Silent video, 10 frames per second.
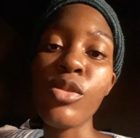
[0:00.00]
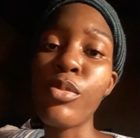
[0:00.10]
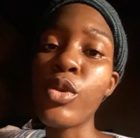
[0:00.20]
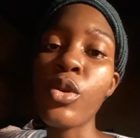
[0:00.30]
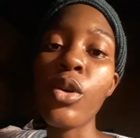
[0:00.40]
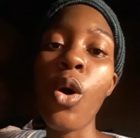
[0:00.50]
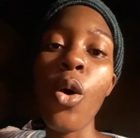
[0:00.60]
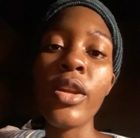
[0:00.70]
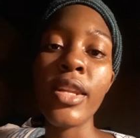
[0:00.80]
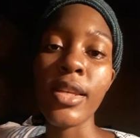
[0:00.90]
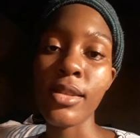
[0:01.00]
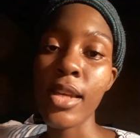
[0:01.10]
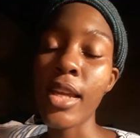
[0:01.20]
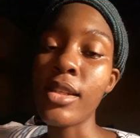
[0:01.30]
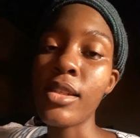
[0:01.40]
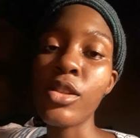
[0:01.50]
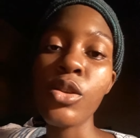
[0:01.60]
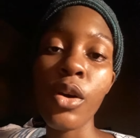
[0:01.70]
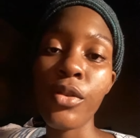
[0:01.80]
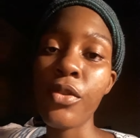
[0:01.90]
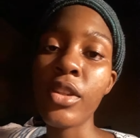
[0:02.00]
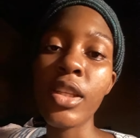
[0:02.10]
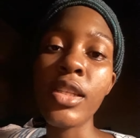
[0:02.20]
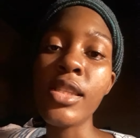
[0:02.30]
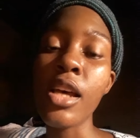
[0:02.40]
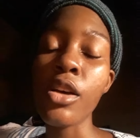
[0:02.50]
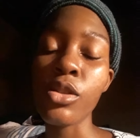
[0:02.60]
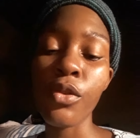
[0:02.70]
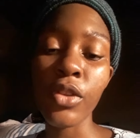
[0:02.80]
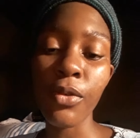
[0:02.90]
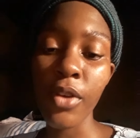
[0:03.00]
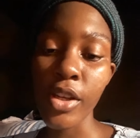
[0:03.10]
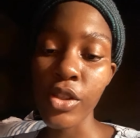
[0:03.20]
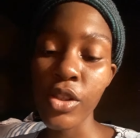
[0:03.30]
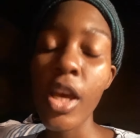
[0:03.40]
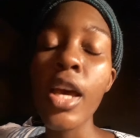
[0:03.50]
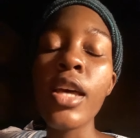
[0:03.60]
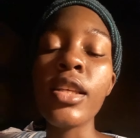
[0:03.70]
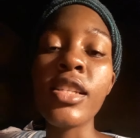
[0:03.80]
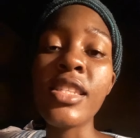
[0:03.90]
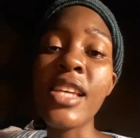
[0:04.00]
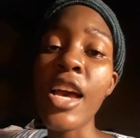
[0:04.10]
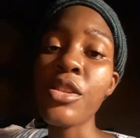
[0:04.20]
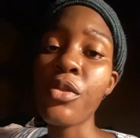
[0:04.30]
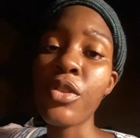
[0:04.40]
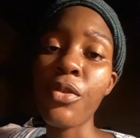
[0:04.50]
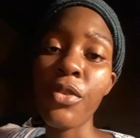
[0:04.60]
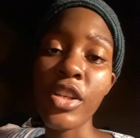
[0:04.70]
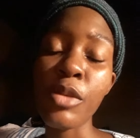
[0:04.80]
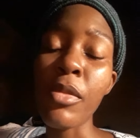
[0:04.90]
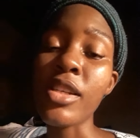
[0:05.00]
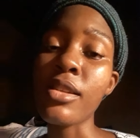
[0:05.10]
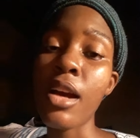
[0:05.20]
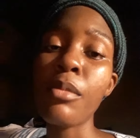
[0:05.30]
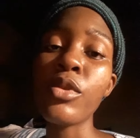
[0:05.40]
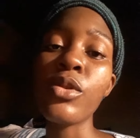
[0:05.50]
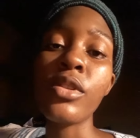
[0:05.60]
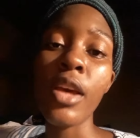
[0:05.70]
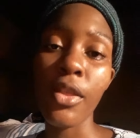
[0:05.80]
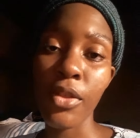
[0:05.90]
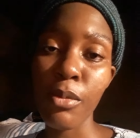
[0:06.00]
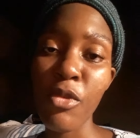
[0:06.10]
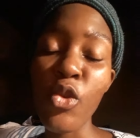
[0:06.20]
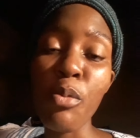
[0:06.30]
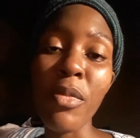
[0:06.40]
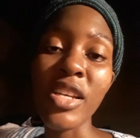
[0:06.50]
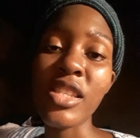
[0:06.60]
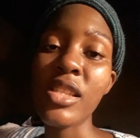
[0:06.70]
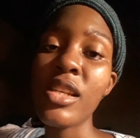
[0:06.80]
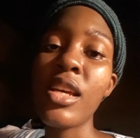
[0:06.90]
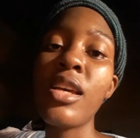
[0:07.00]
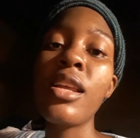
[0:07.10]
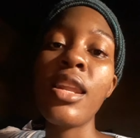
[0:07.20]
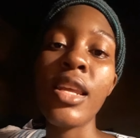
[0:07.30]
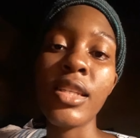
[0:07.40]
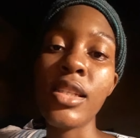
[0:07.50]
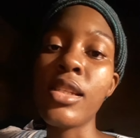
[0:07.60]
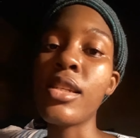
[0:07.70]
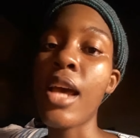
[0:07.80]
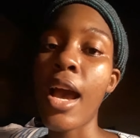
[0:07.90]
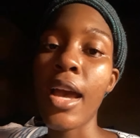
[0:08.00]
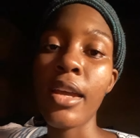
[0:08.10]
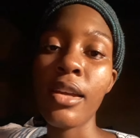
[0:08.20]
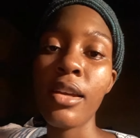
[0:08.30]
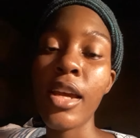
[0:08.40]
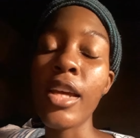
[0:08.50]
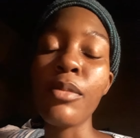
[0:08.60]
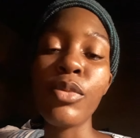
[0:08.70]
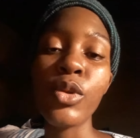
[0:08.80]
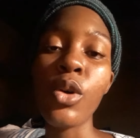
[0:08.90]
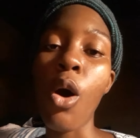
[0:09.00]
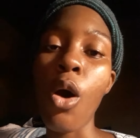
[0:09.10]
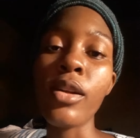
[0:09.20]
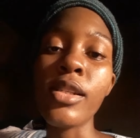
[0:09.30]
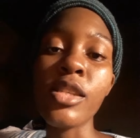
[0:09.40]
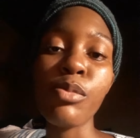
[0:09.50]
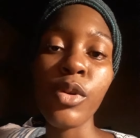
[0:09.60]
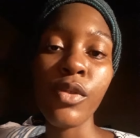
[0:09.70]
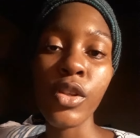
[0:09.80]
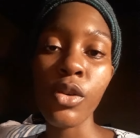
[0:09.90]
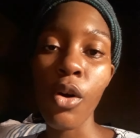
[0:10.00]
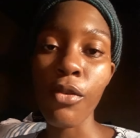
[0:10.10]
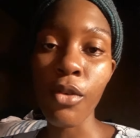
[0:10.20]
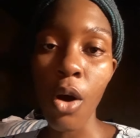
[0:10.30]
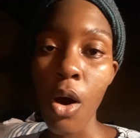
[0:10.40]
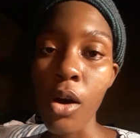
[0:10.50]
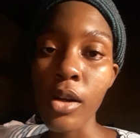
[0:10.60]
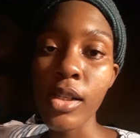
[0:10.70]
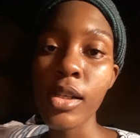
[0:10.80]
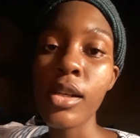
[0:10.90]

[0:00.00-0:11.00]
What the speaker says: to put on holiness and not feed the desires of the flesh. The desires of the flesh must come to death. We must let it die and put on the Spirit of God.